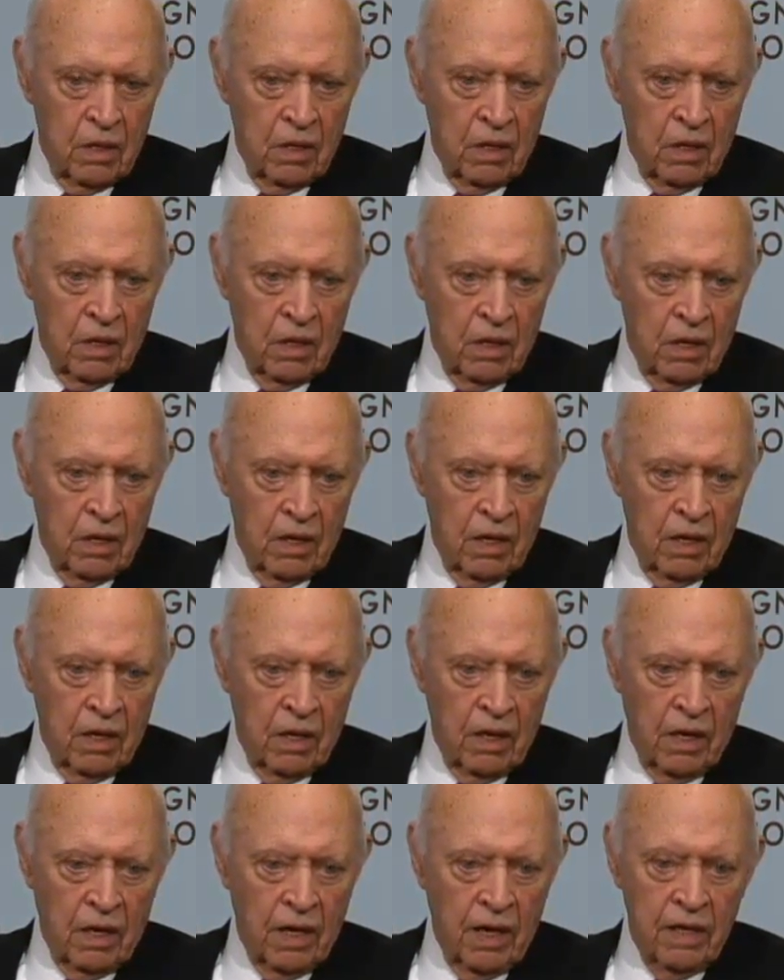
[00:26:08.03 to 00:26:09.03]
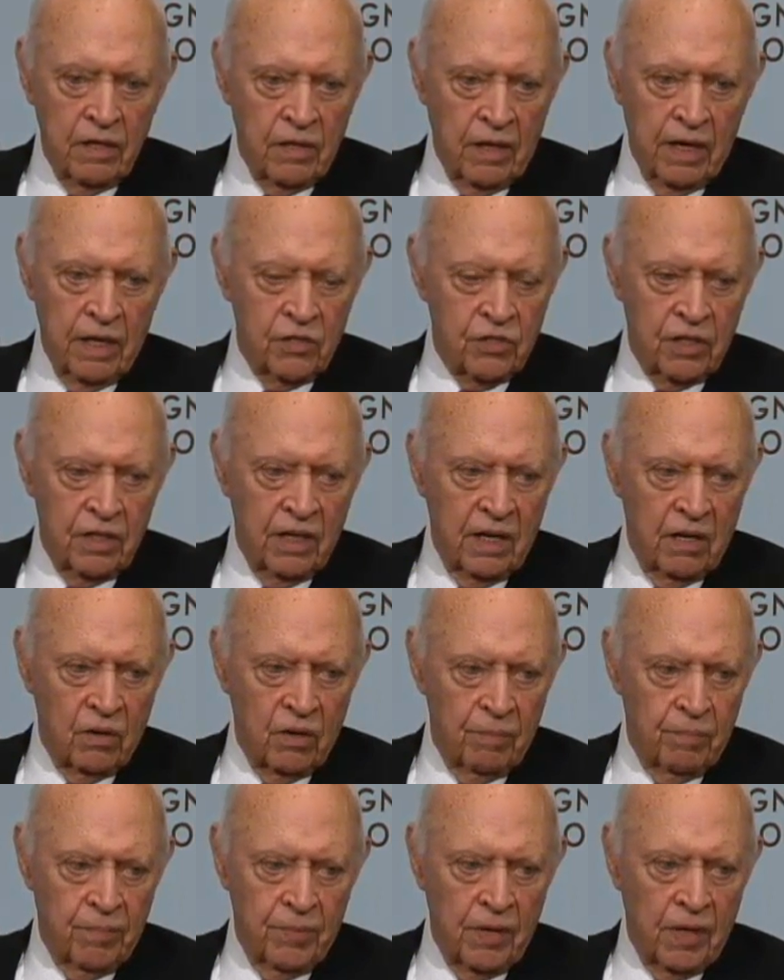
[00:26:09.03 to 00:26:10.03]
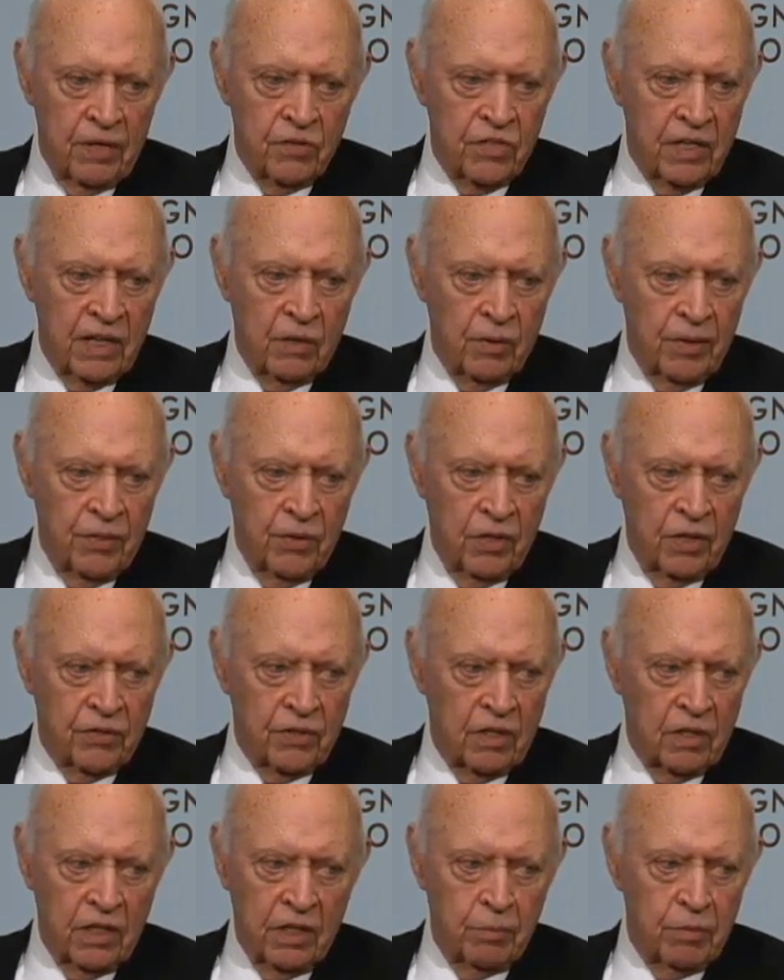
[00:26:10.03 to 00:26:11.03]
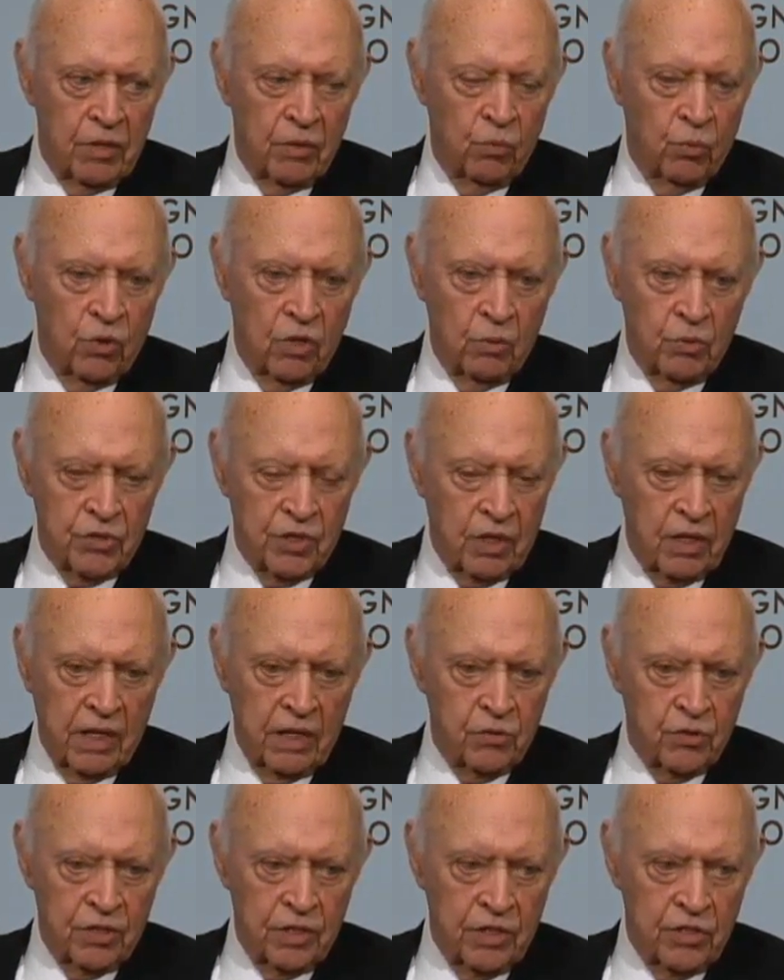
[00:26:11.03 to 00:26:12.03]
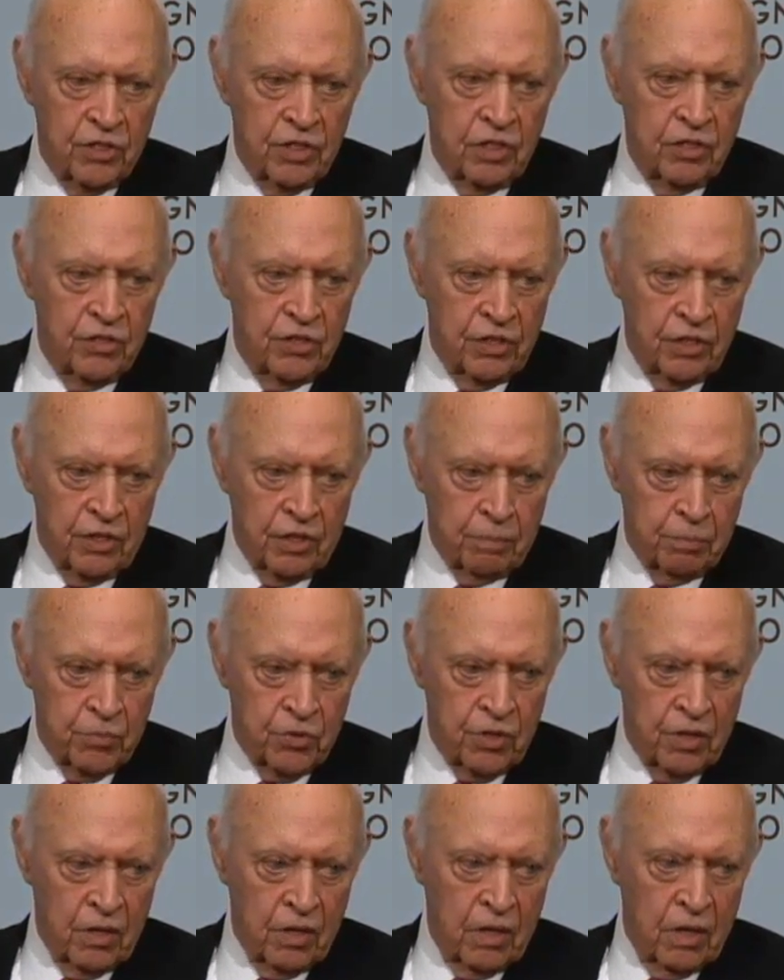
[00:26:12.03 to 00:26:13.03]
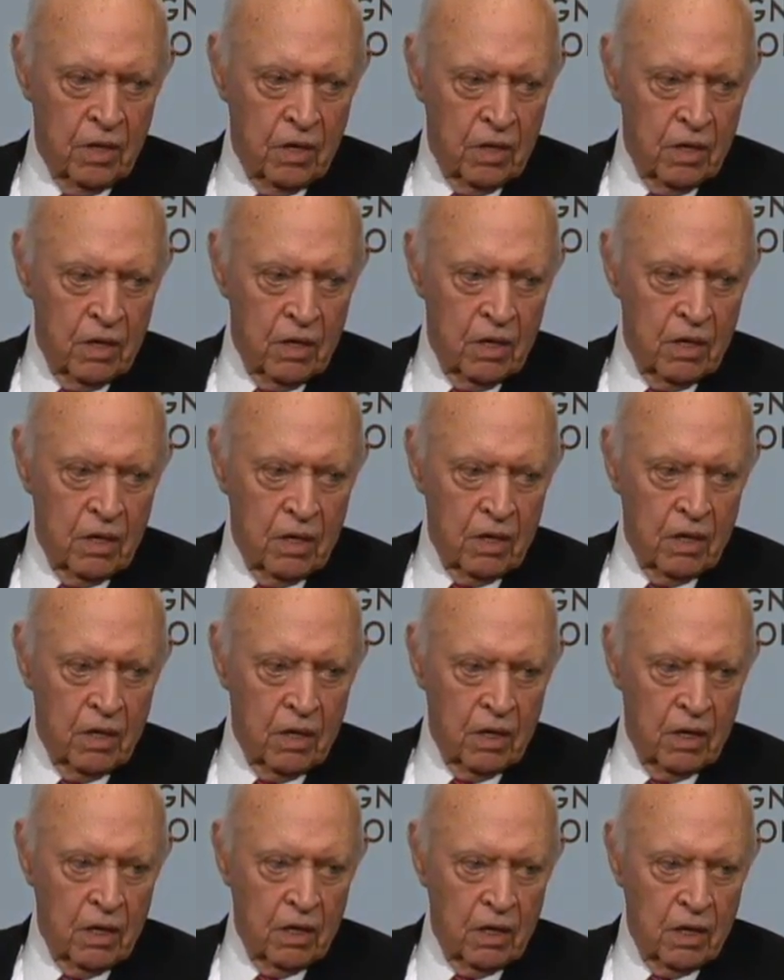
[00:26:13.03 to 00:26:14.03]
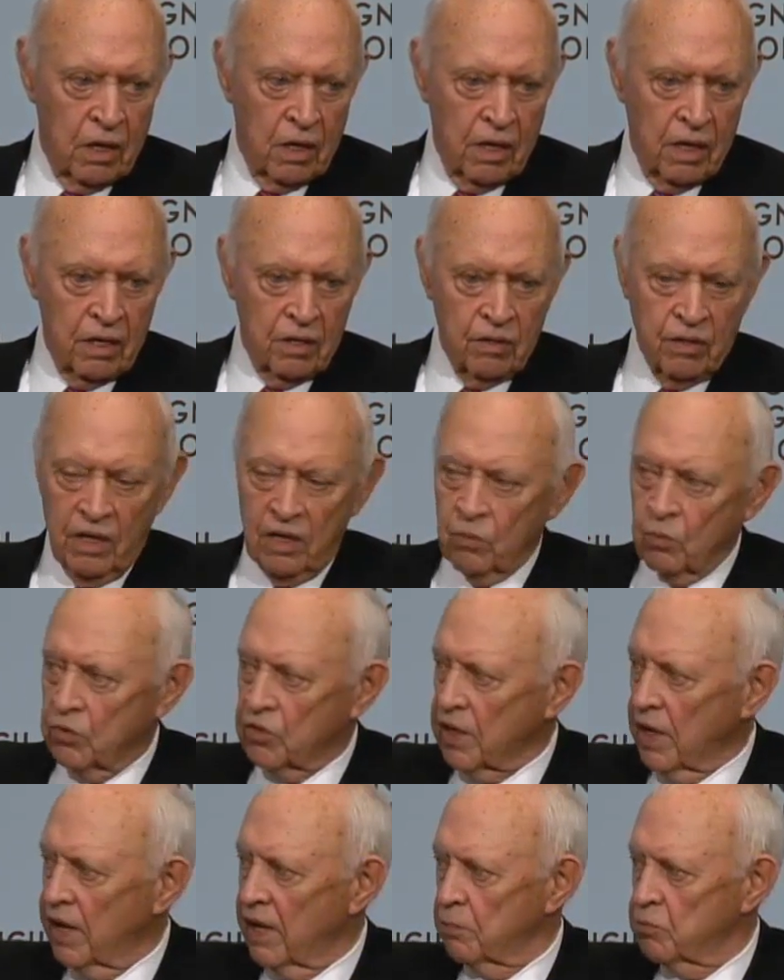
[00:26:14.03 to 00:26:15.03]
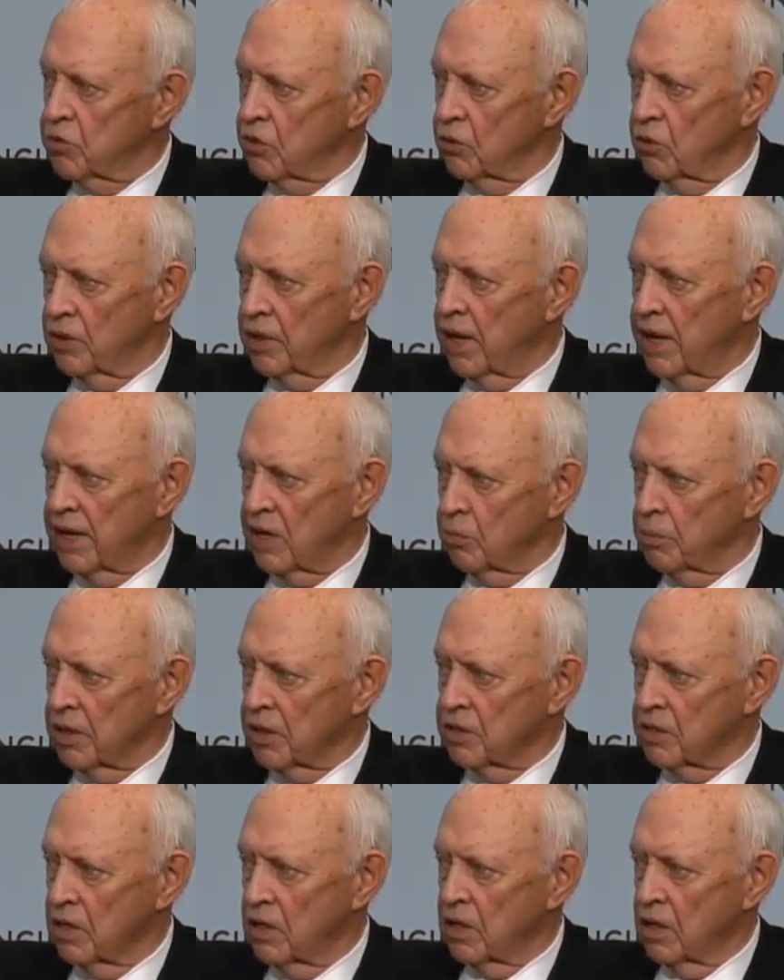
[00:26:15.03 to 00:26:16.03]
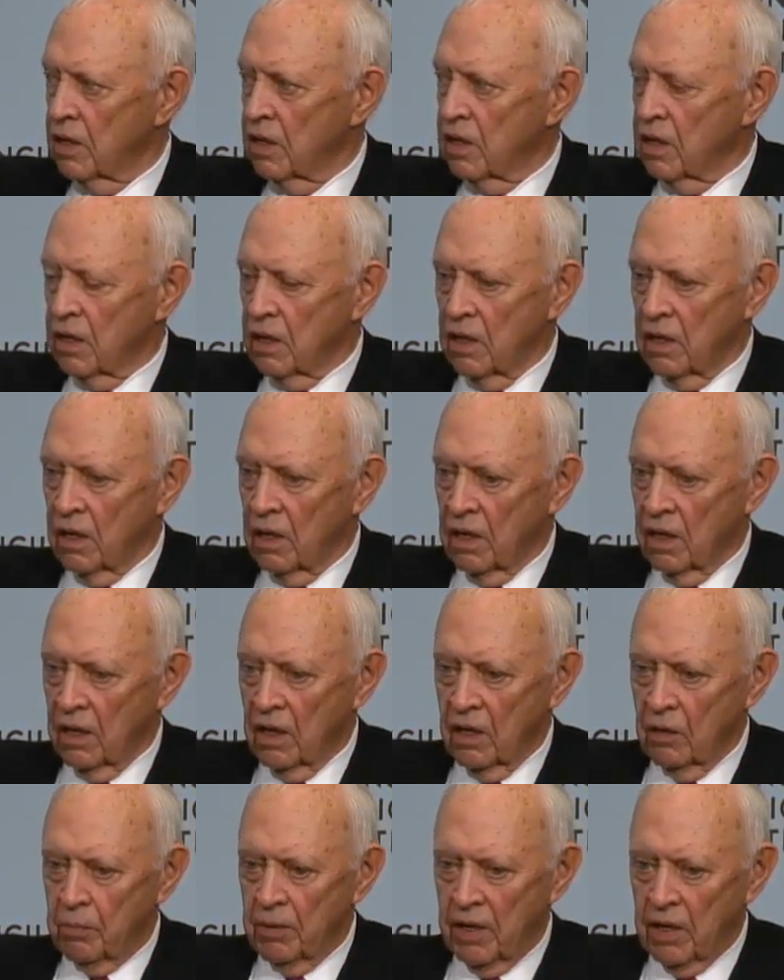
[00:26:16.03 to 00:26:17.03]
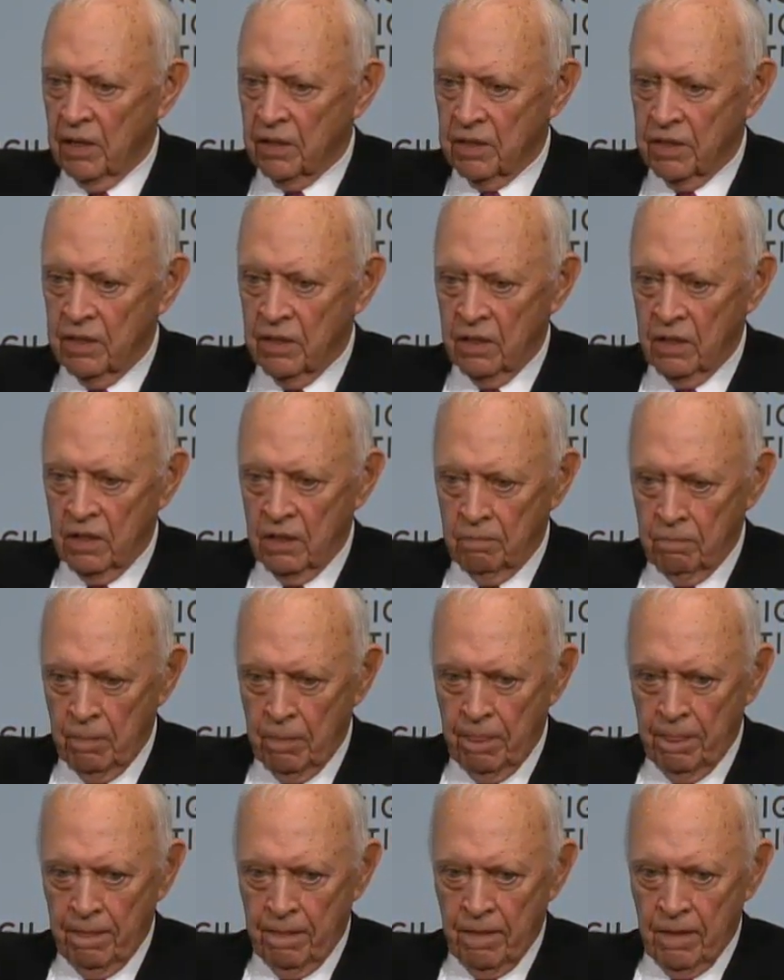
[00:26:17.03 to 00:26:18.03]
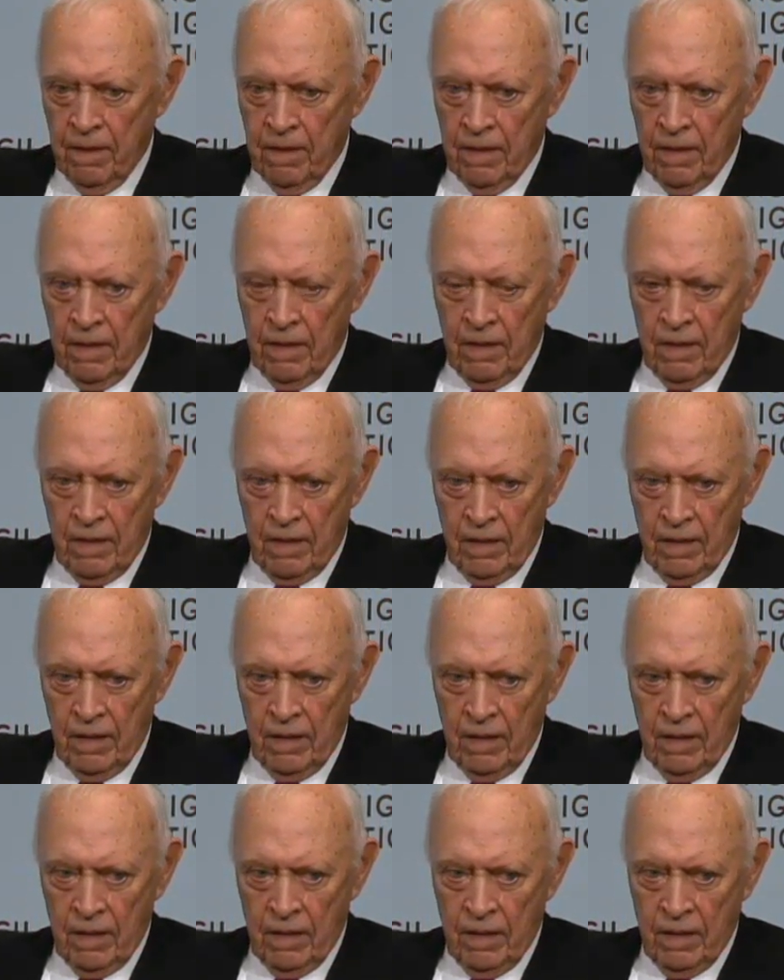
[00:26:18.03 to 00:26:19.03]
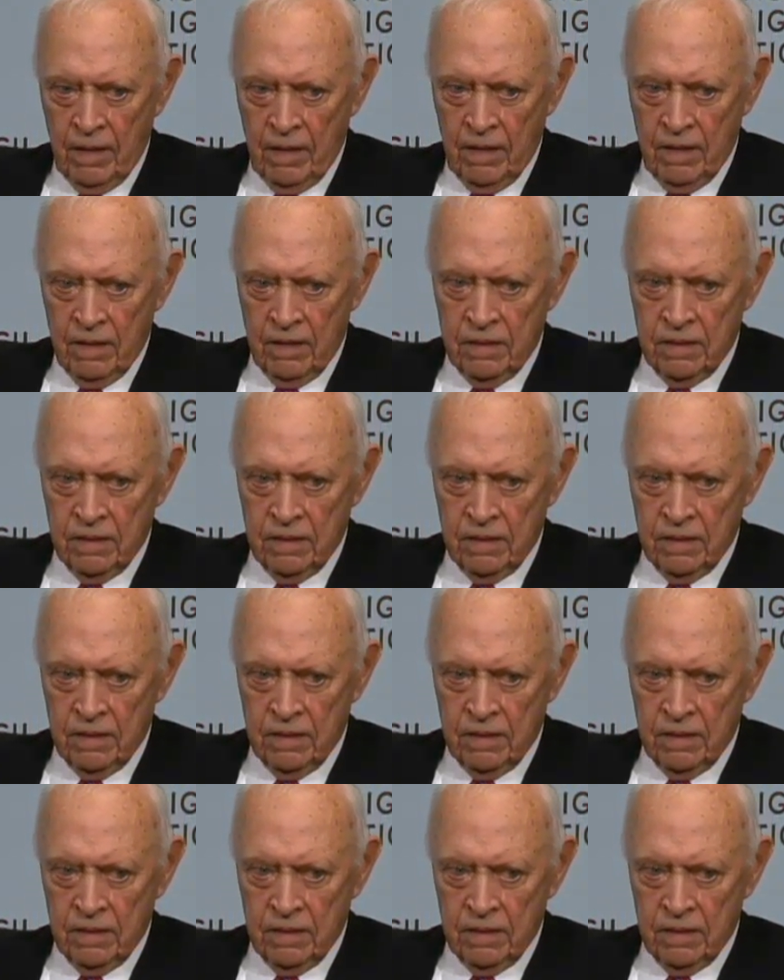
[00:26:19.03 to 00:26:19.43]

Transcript: Uh, Eisenhower, Eisenhower thought that limited war was a contradiction in terms uh, and, and was absolutely adamant uh, about um, uh,